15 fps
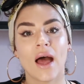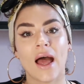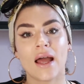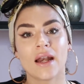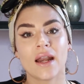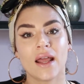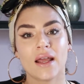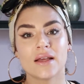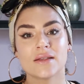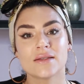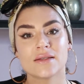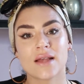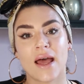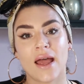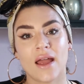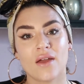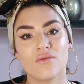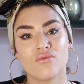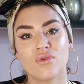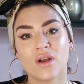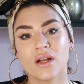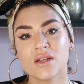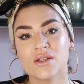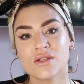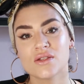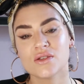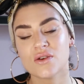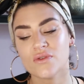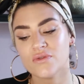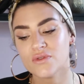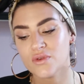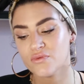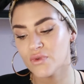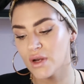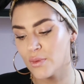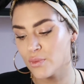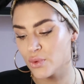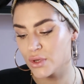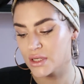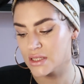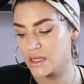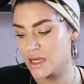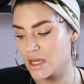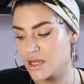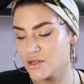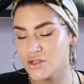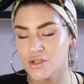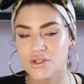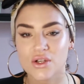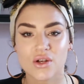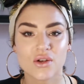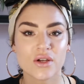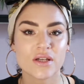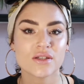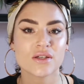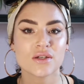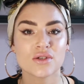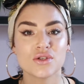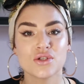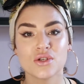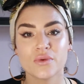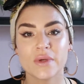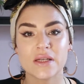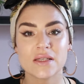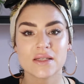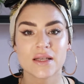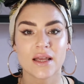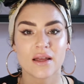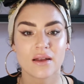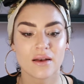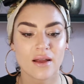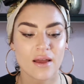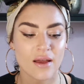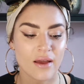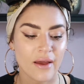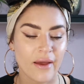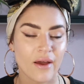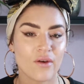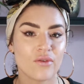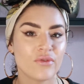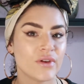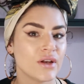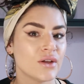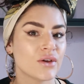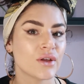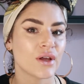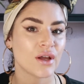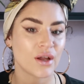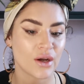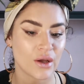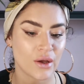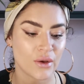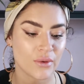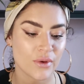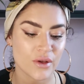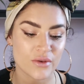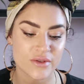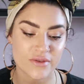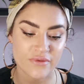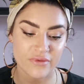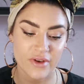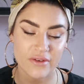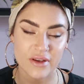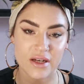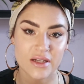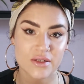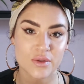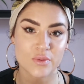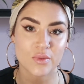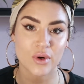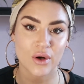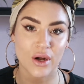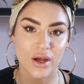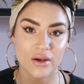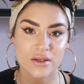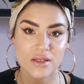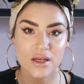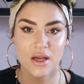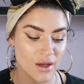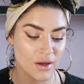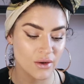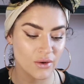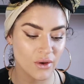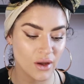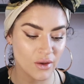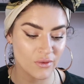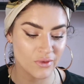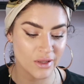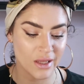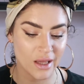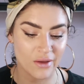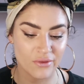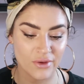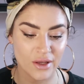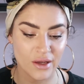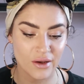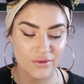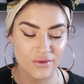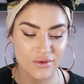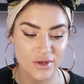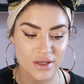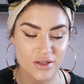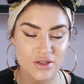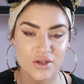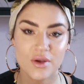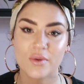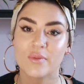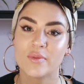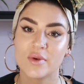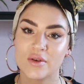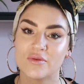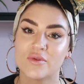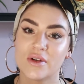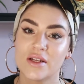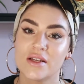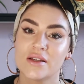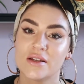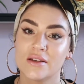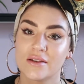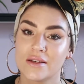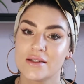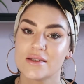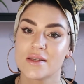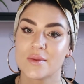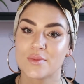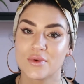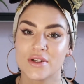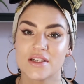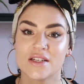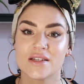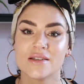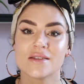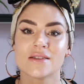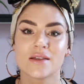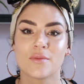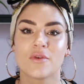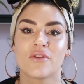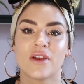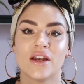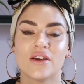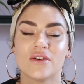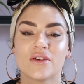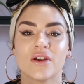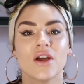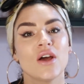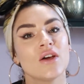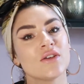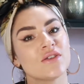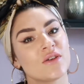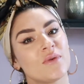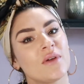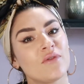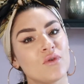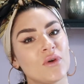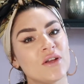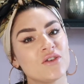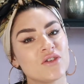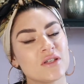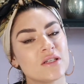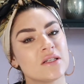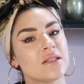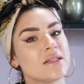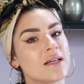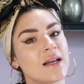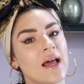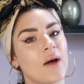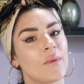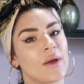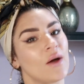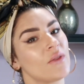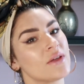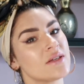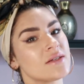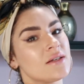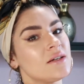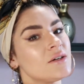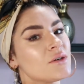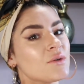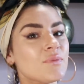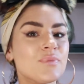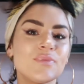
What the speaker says: and it's a really soft, really pretty, just a nice dewy skin, healthy looking glow using very little product. Not overly heavy coverage, but a really nice, pretty summery look. So if you're interested in seeing how we got this look,